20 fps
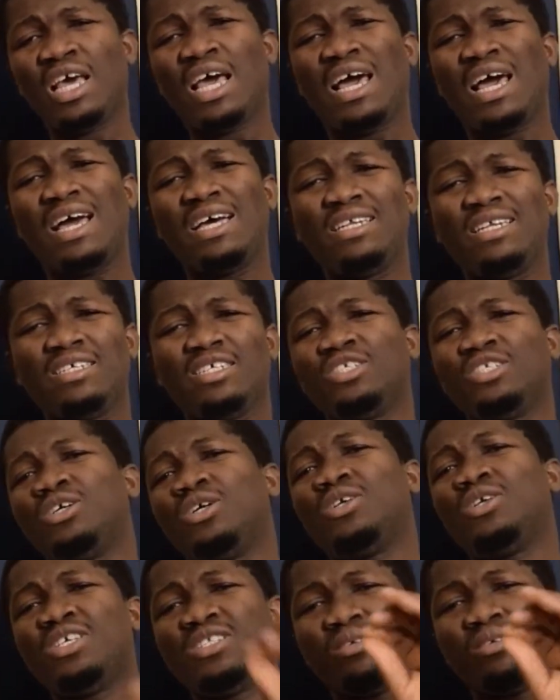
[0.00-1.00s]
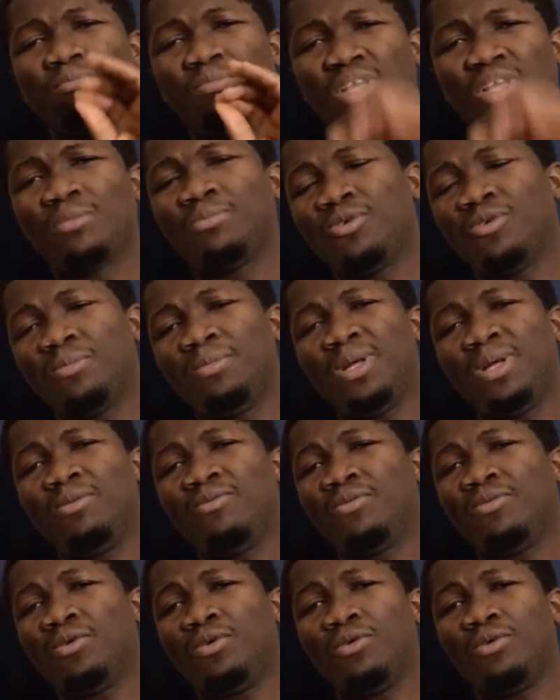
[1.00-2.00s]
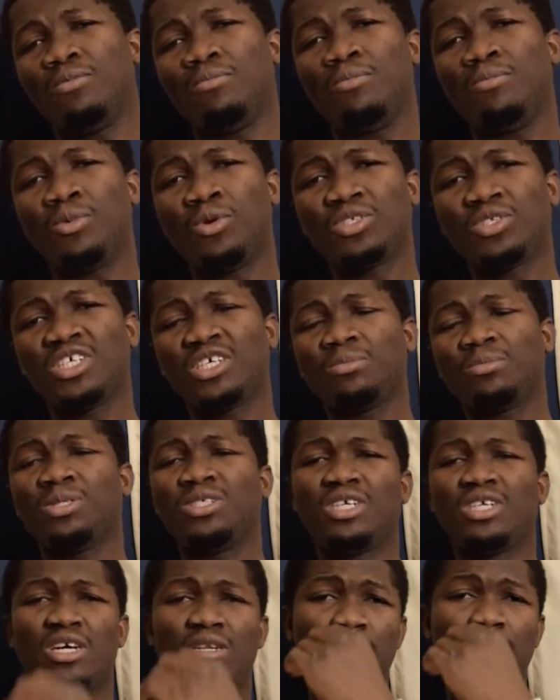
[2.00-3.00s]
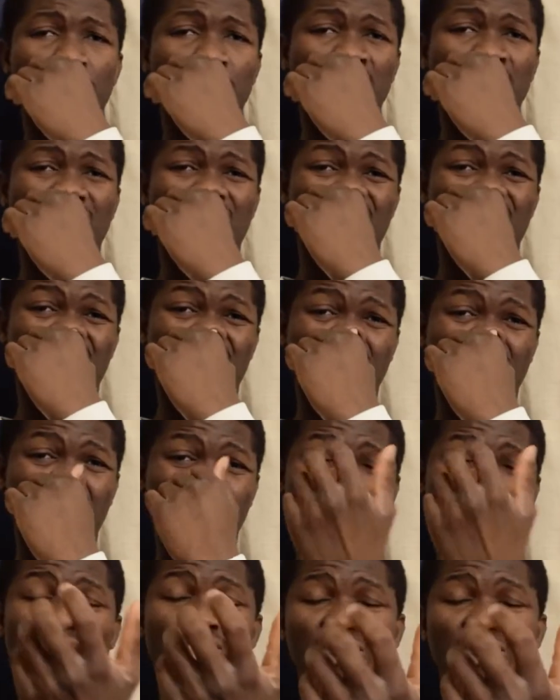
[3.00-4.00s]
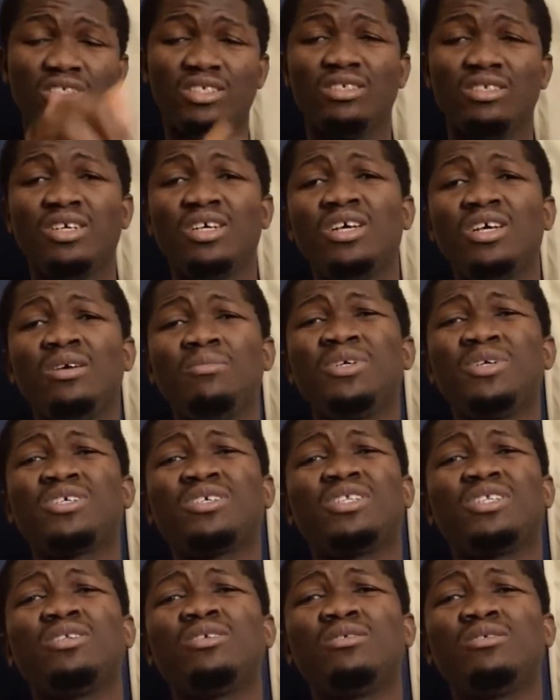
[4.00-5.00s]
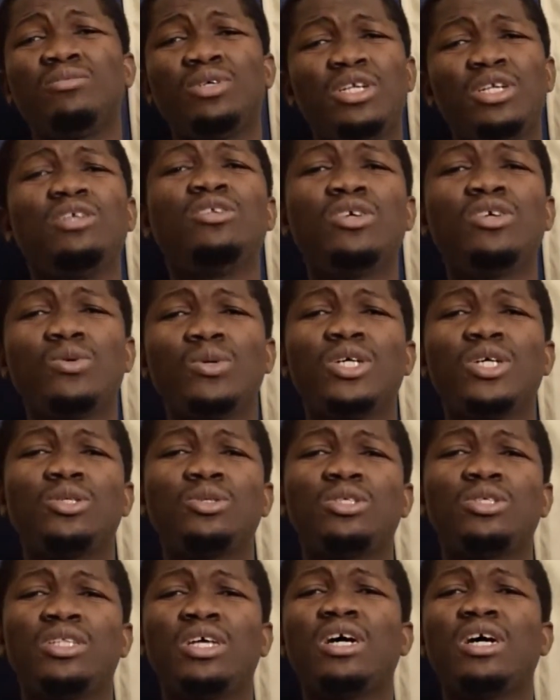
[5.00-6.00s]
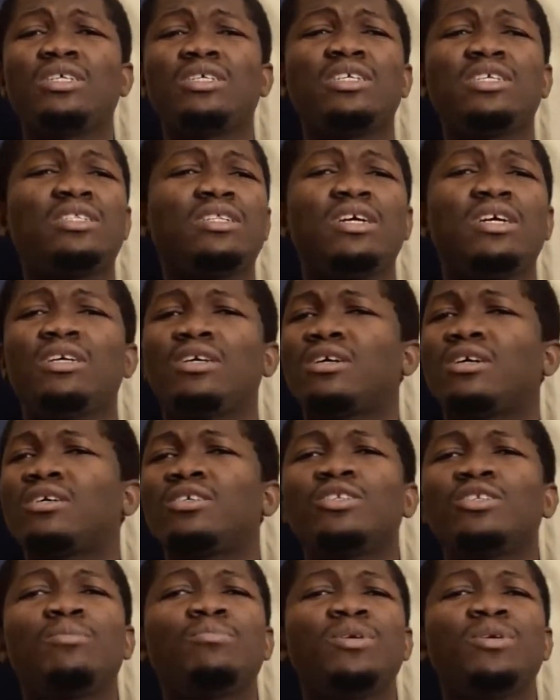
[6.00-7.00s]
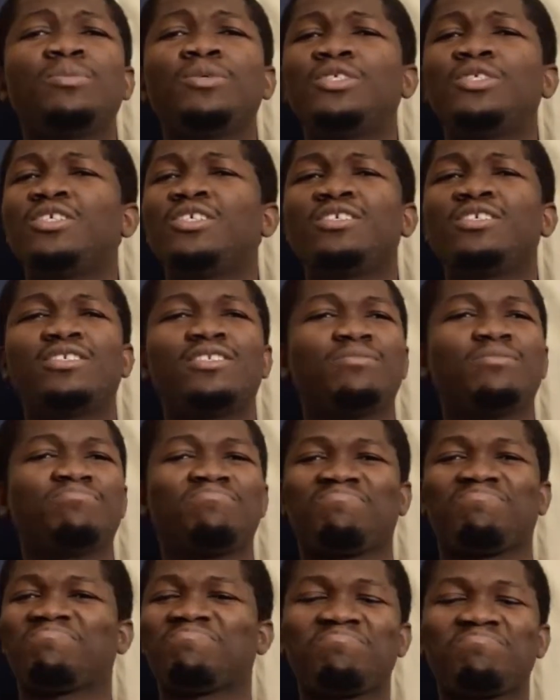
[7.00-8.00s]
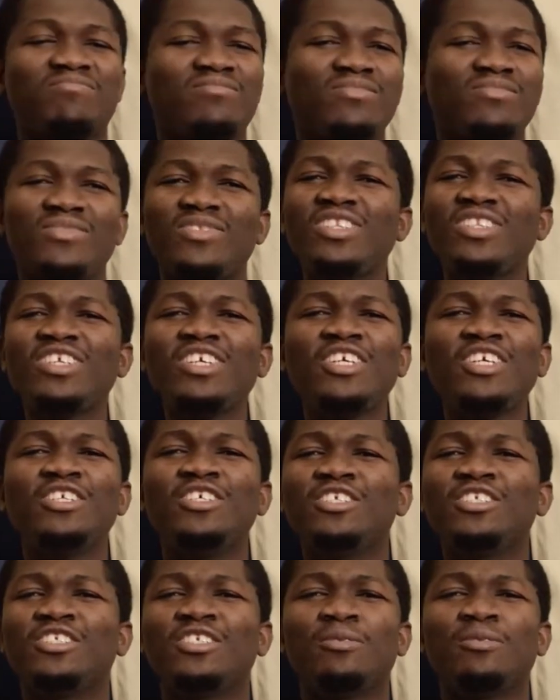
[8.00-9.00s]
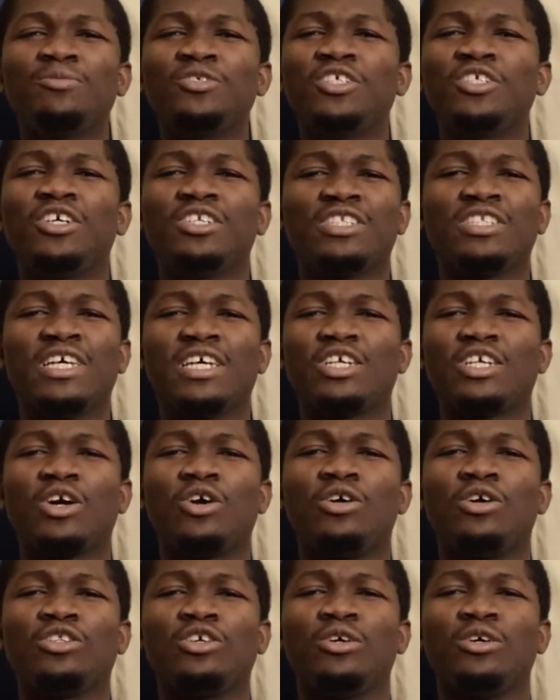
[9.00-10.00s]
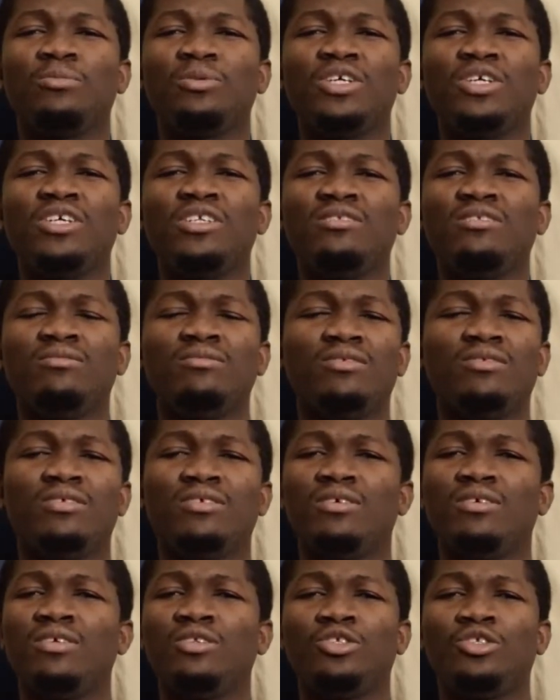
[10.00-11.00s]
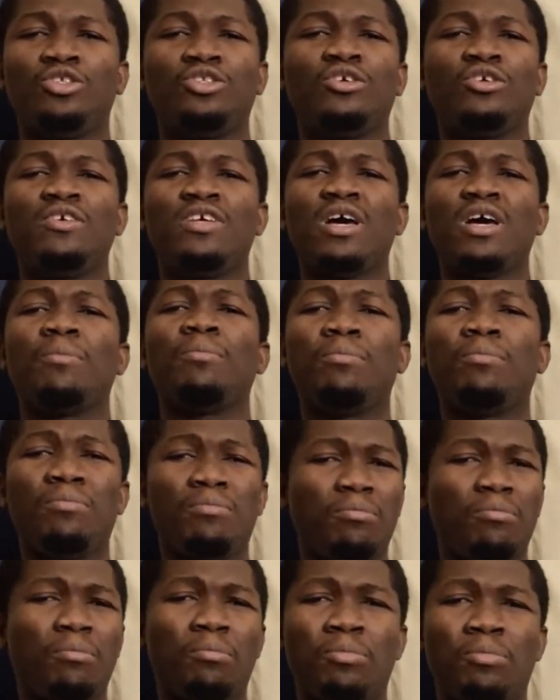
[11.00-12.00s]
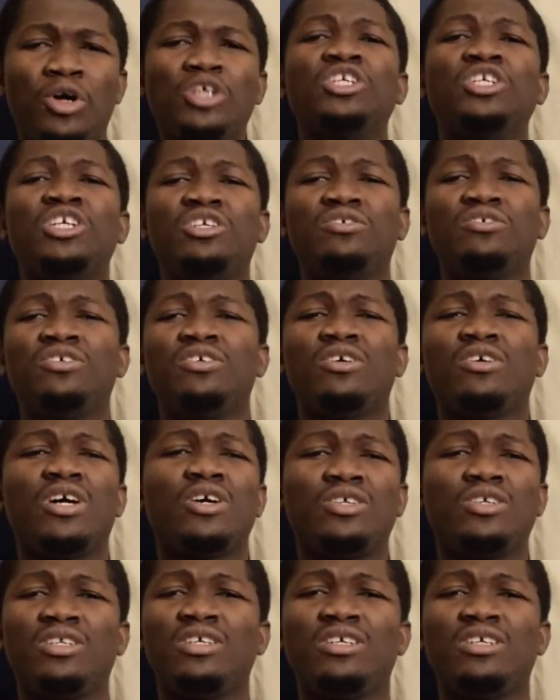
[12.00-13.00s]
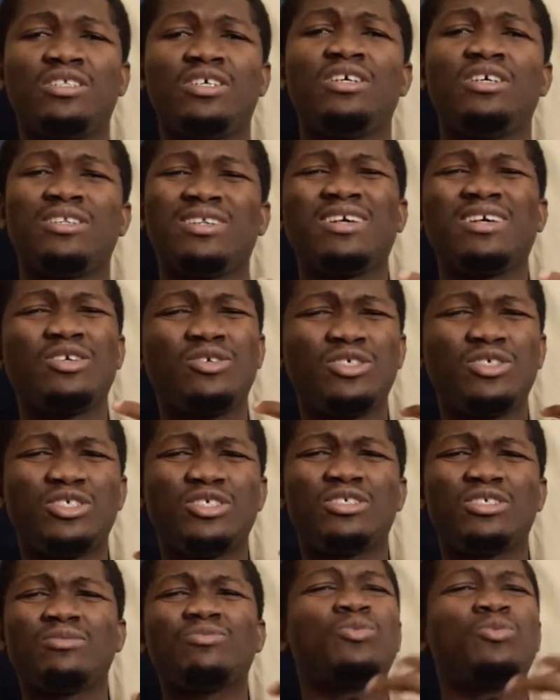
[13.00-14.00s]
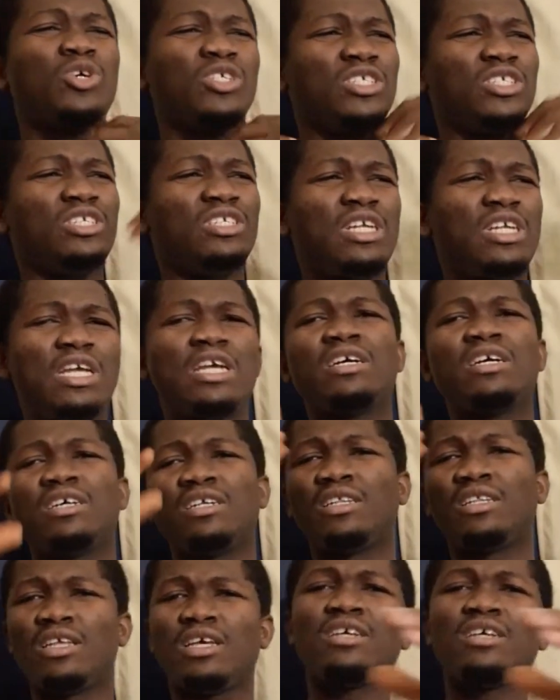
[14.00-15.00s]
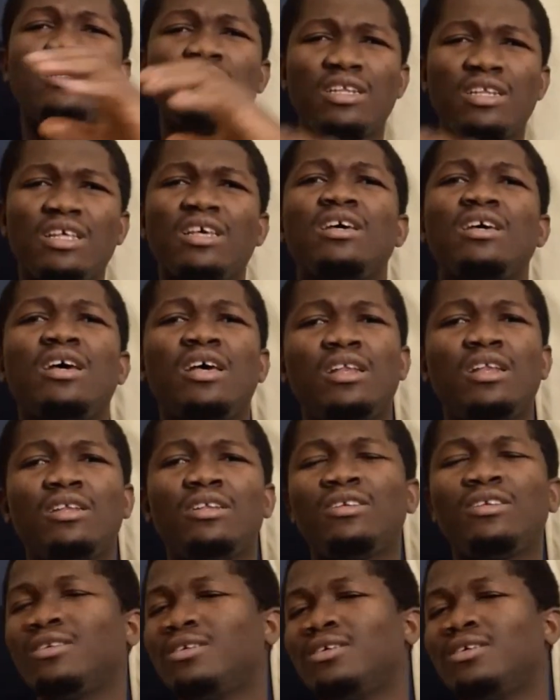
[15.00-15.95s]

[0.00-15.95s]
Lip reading: and this is always the big problem for most, especially people that are just starting, because they don't really know where to start. It's like some people just get caught up in tutorial budgetary, or how did they say it? You're just watching here and there, and